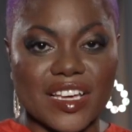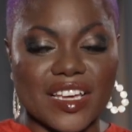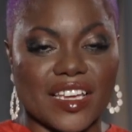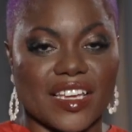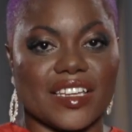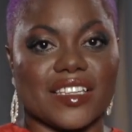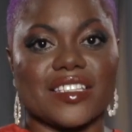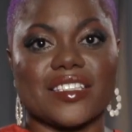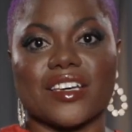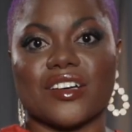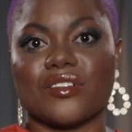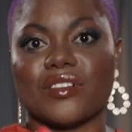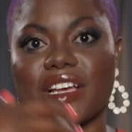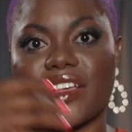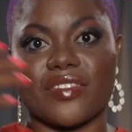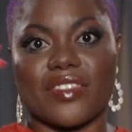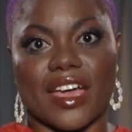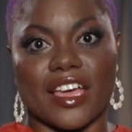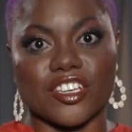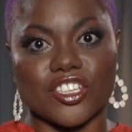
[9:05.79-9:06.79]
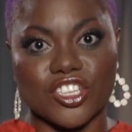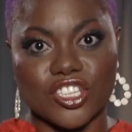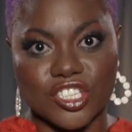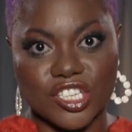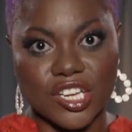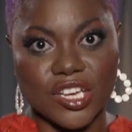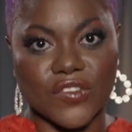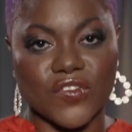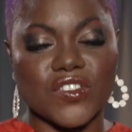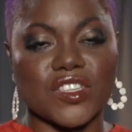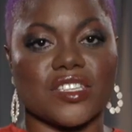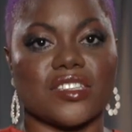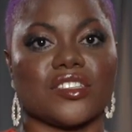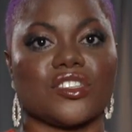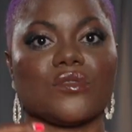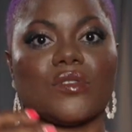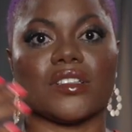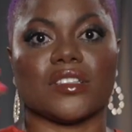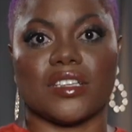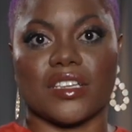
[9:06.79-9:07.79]
And so in that shift
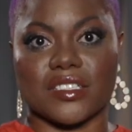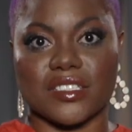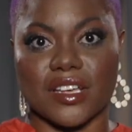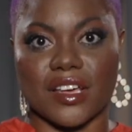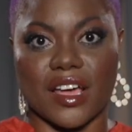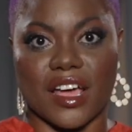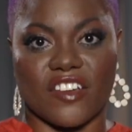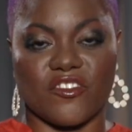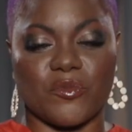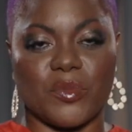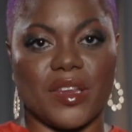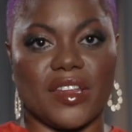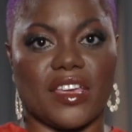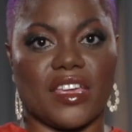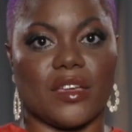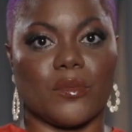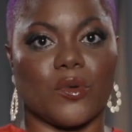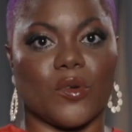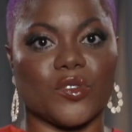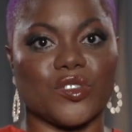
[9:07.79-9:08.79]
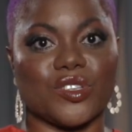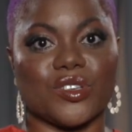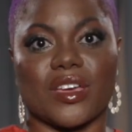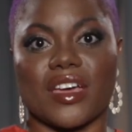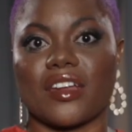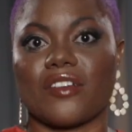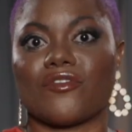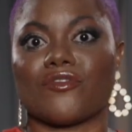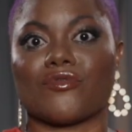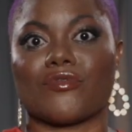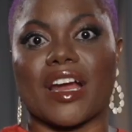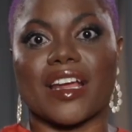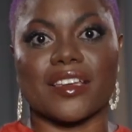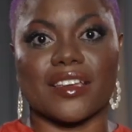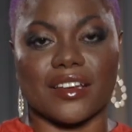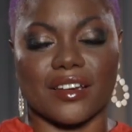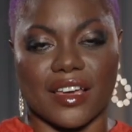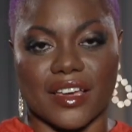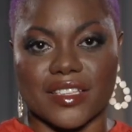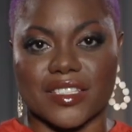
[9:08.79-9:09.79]
to Atlanta, I've been able to kind of
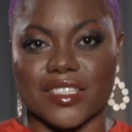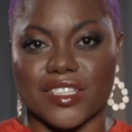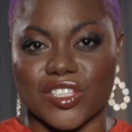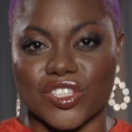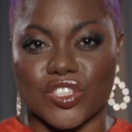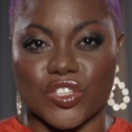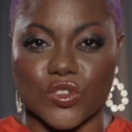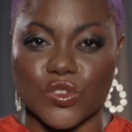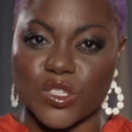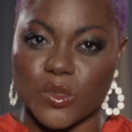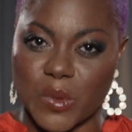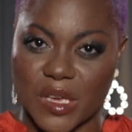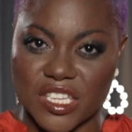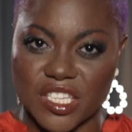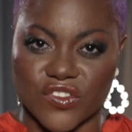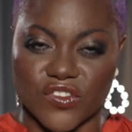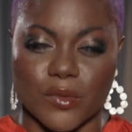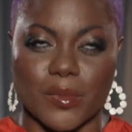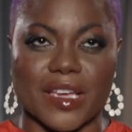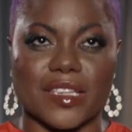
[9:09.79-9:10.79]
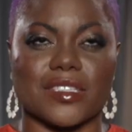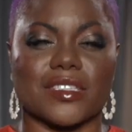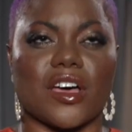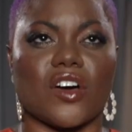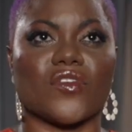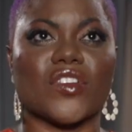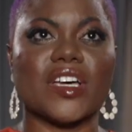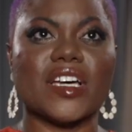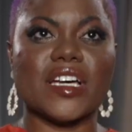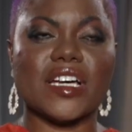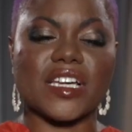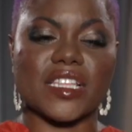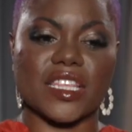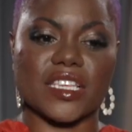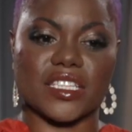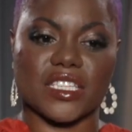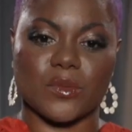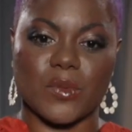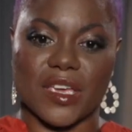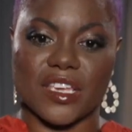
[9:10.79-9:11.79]
recognize this new space for myself,
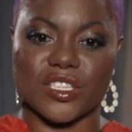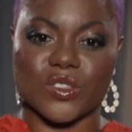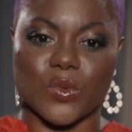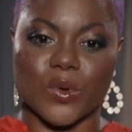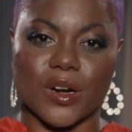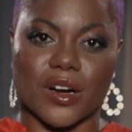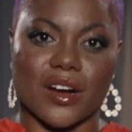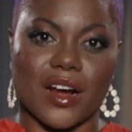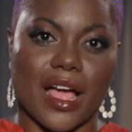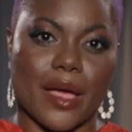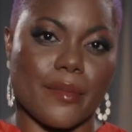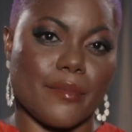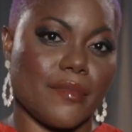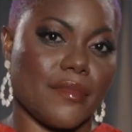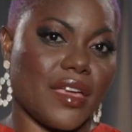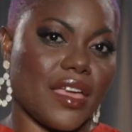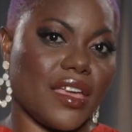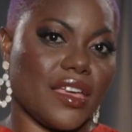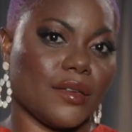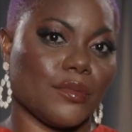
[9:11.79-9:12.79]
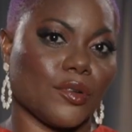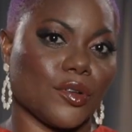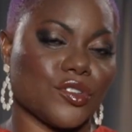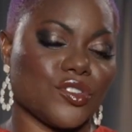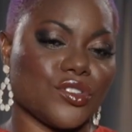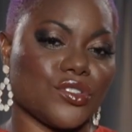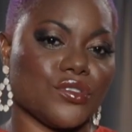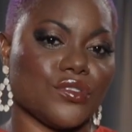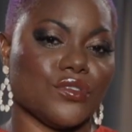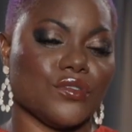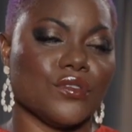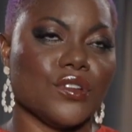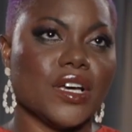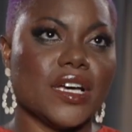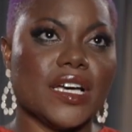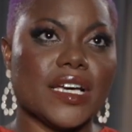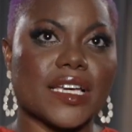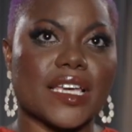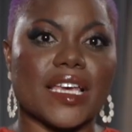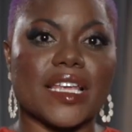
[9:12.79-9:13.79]
this space where I'm able to
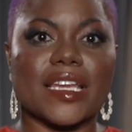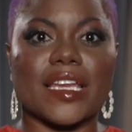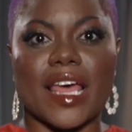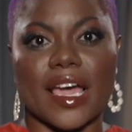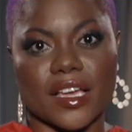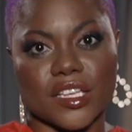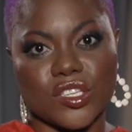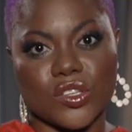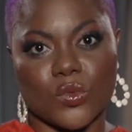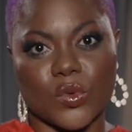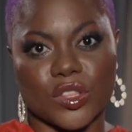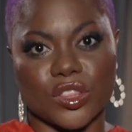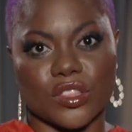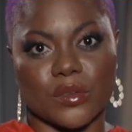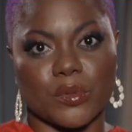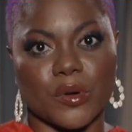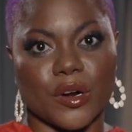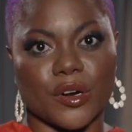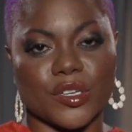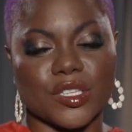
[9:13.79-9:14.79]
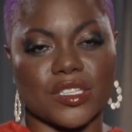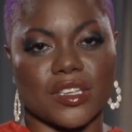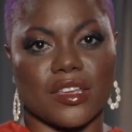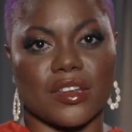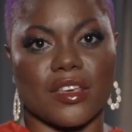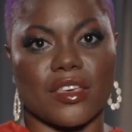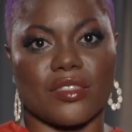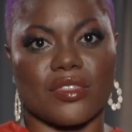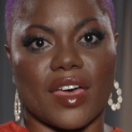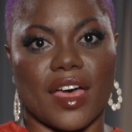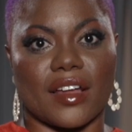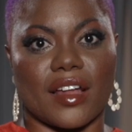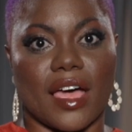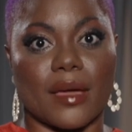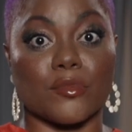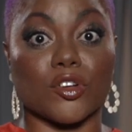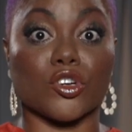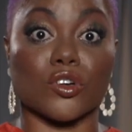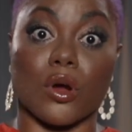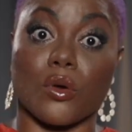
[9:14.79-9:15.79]
connect with the person that
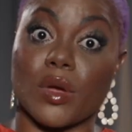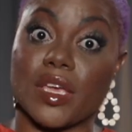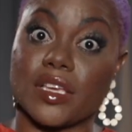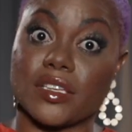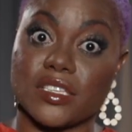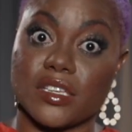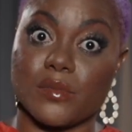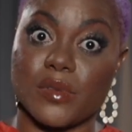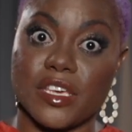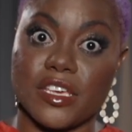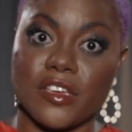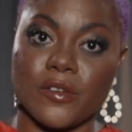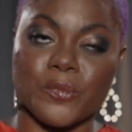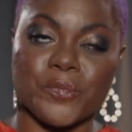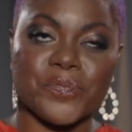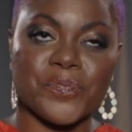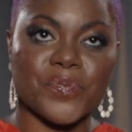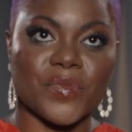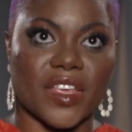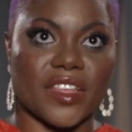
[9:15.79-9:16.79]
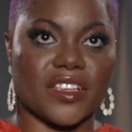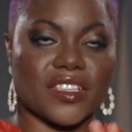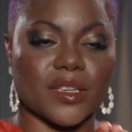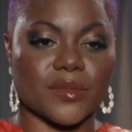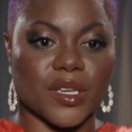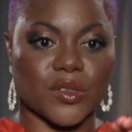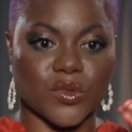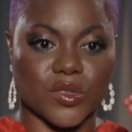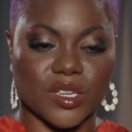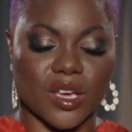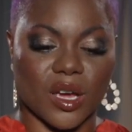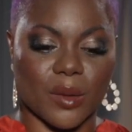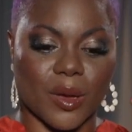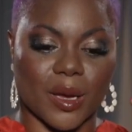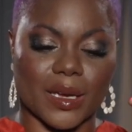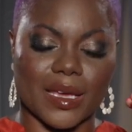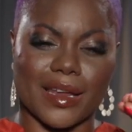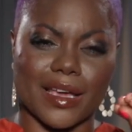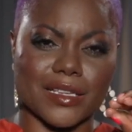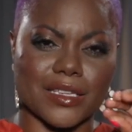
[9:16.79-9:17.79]
I'm growing to be. I think sometimes we talk about
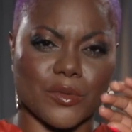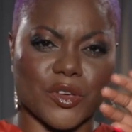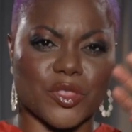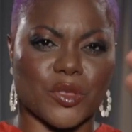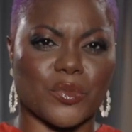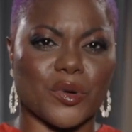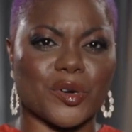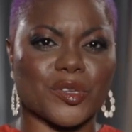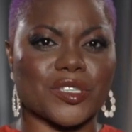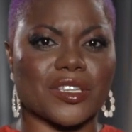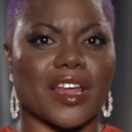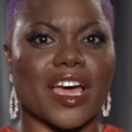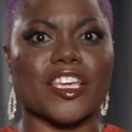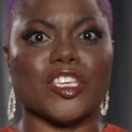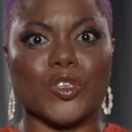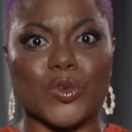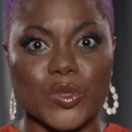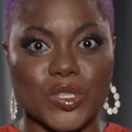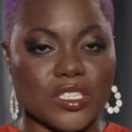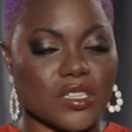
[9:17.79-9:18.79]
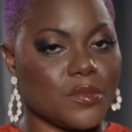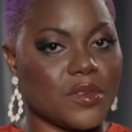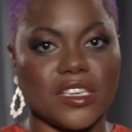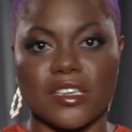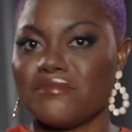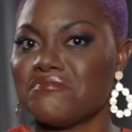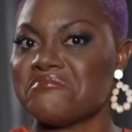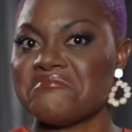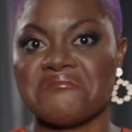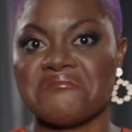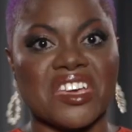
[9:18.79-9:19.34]
connecting with the person I used to be.